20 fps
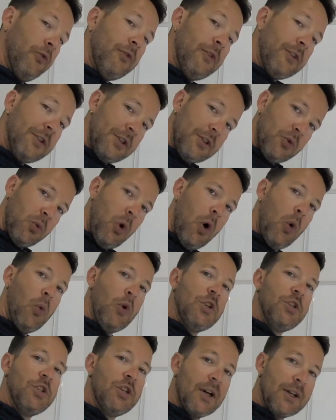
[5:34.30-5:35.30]
this is what
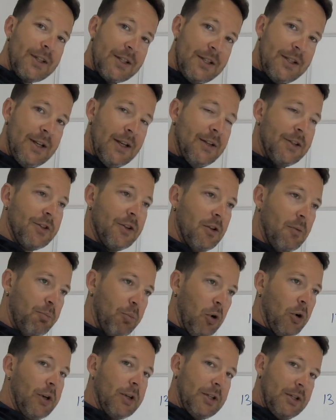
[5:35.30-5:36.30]
we just did. So the
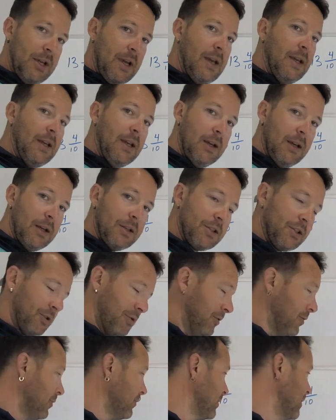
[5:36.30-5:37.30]
book is taking us
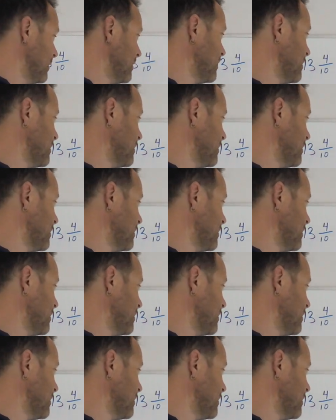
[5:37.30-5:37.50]
through these